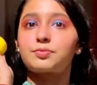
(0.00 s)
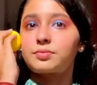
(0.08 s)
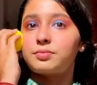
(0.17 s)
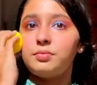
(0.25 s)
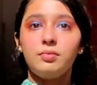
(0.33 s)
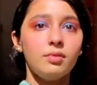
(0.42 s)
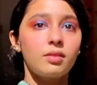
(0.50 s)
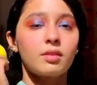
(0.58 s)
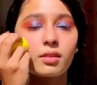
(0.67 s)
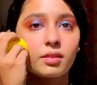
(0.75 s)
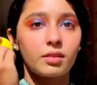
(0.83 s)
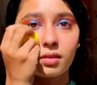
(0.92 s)
just
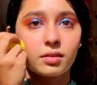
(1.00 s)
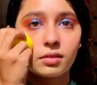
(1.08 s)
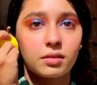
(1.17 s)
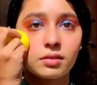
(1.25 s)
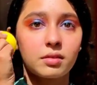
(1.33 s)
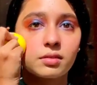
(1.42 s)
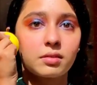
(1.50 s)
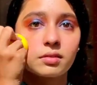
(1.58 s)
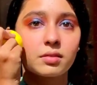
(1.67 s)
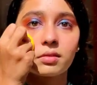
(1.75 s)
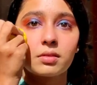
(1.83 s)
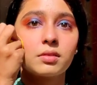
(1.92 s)
dab it
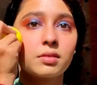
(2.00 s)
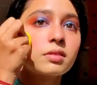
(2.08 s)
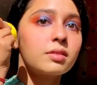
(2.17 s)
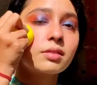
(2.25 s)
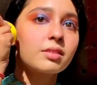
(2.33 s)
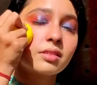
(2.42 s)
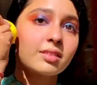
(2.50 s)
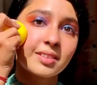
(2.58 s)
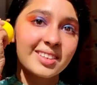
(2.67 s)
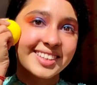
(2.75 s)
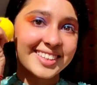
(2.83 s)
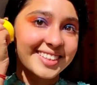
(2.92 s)
on apple of
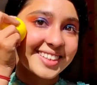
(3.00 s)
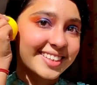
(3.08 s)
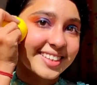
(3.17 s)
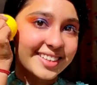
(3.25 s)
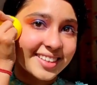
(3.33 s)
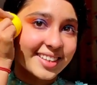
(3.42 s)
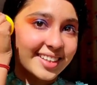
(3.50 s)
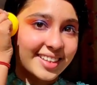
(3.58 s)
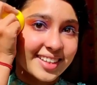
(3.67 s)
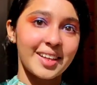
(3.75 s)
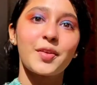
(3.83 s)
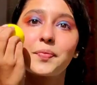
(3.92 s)
my cheek so
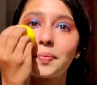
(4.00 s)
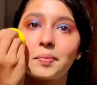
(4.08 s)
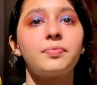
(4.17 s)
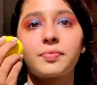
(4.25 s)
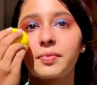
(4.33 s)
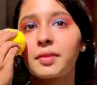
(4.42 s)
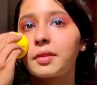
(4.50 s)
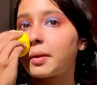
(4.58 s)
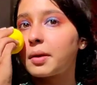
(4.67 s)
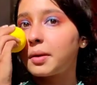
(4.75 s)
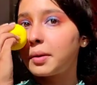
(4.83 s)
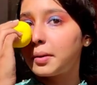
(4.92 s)
that
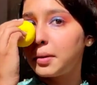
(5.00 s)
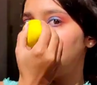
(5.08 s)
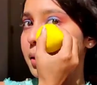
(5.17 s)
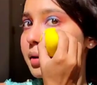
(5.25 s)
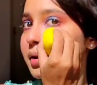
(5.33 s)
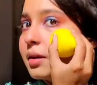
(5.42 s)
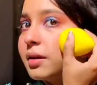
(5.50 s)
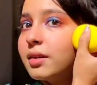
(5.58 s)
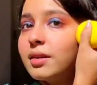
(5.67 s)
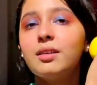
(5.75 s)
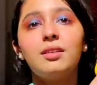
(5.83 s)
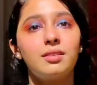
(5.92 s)
excessive product
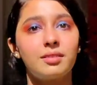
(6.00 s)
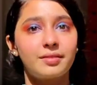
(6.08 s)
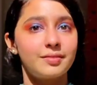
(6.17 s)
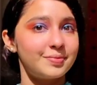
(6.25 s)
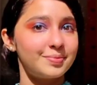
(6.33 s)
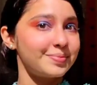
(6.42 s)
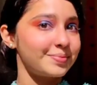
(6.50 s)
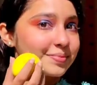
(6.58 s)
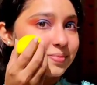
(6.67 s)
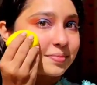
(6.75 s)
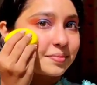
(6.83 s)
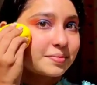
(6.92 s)
soak into
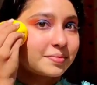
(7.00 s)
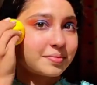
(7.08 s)
it.